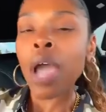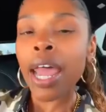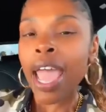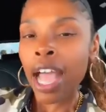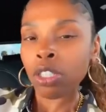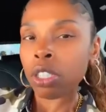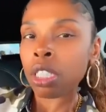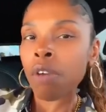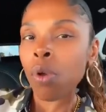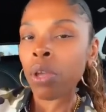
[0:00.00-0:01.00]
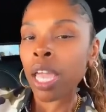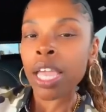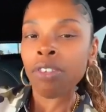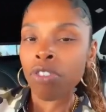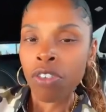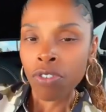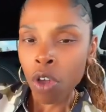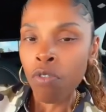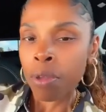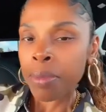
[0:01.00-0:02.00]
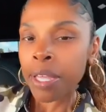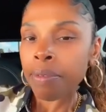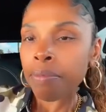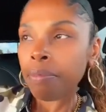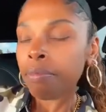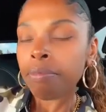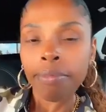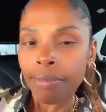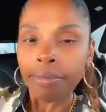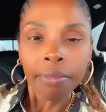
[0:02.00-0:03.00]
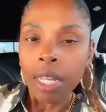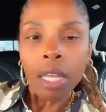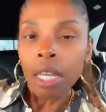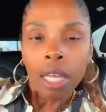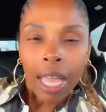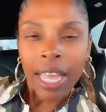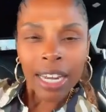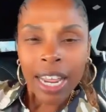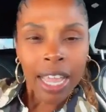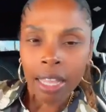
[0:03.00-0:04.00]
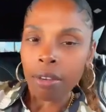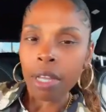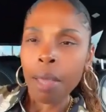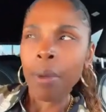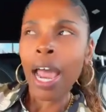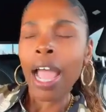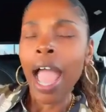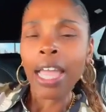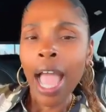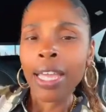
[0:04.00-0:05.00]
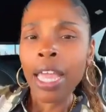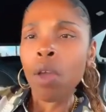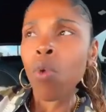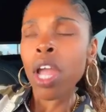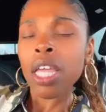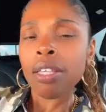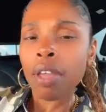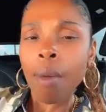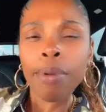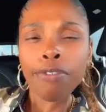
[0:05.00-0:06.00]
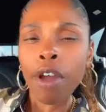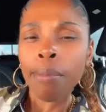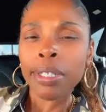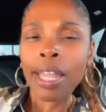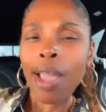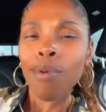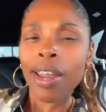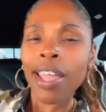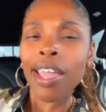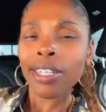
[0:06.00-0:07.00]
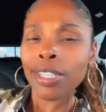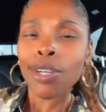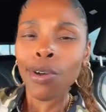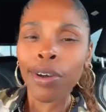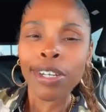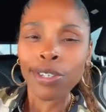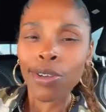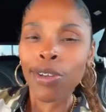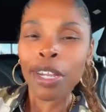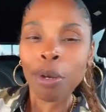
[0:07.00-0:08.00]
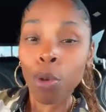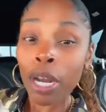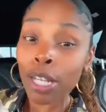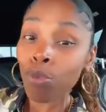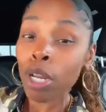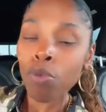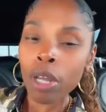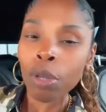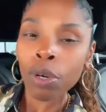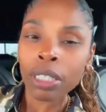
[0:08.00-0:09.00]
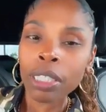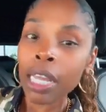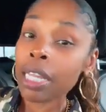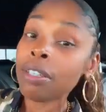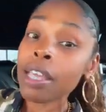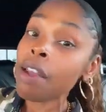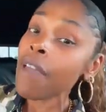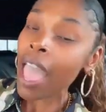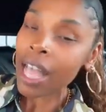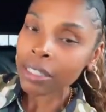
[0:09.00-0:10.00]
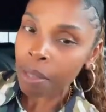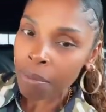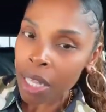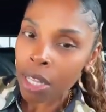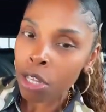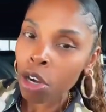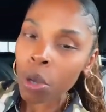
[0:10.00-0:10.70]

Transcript: you got to ask yourself, okay, is this serving me? And he didn't. But I get where he's coming from. He's like, where the hell is she going this early in the morning? That's what he really want to stay. Instead of asking me,